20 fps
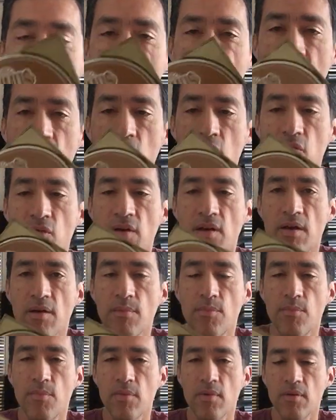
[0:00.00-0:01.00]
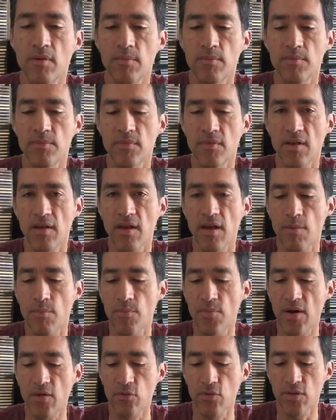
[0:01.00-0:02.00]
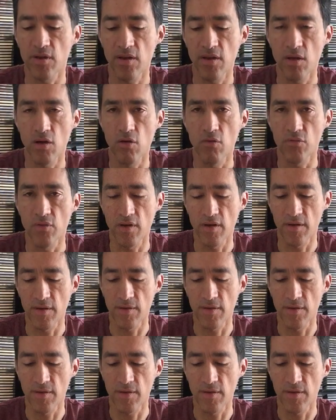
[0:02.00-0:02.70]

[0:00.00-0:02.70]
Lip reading: kind of a parody of